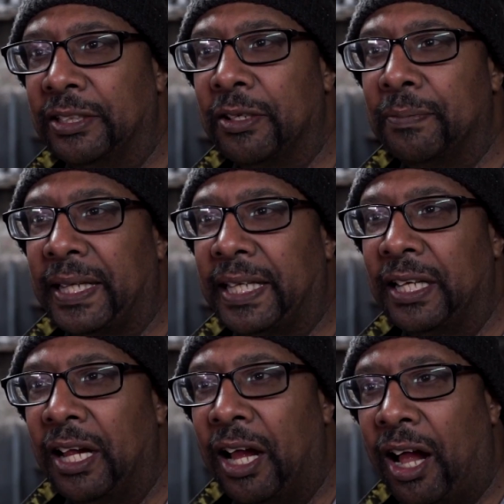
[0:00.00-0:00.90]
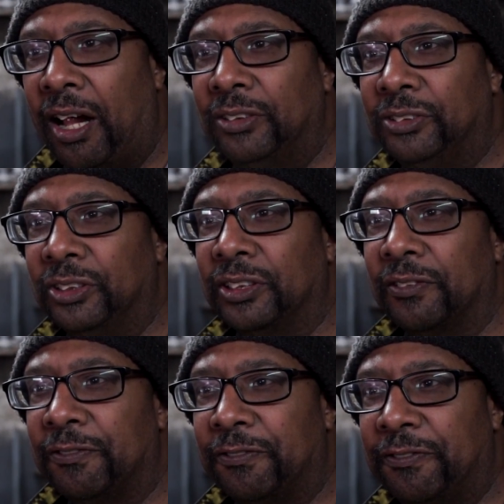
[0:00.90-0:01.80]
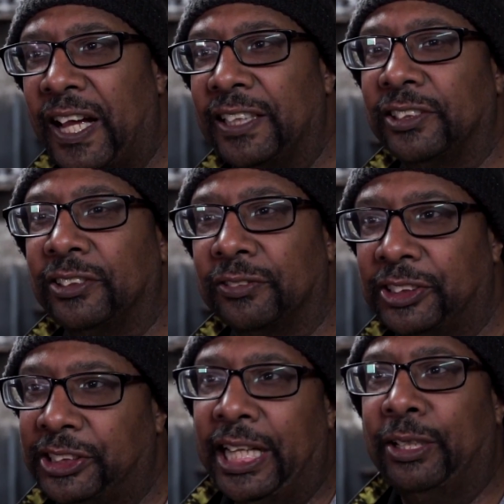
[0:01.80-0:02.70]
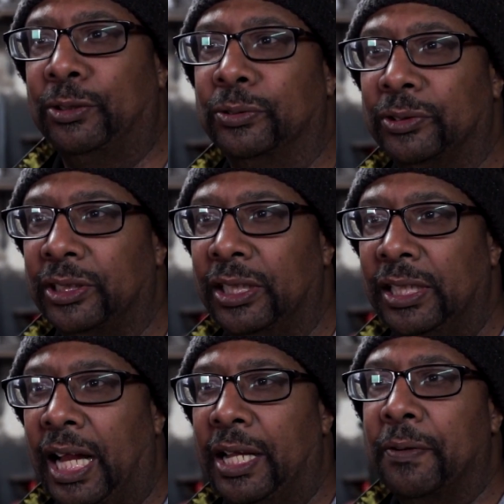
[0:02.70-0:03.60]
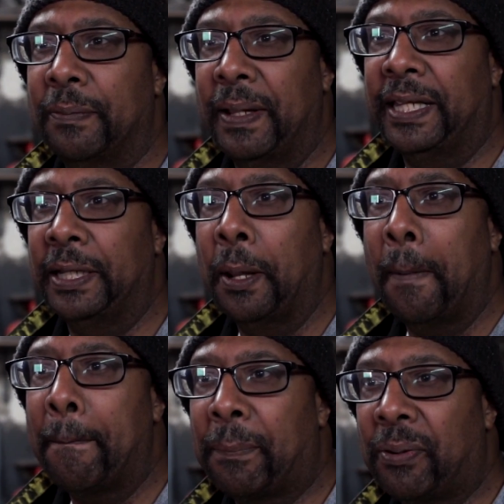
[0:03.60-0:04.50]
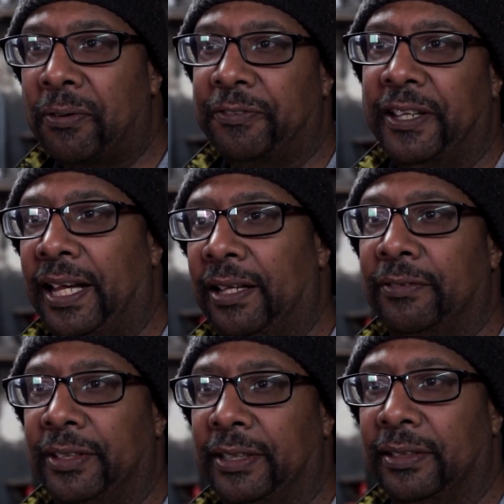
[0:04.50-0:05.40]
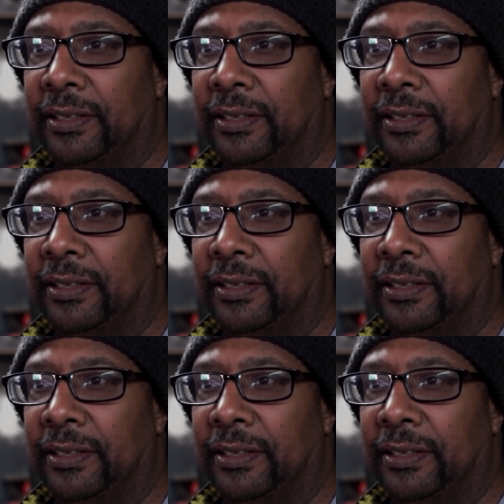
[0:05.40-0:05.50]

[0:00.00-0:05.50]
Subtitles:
They were making hundreds and thousands of shackles, and they were making profit out of it.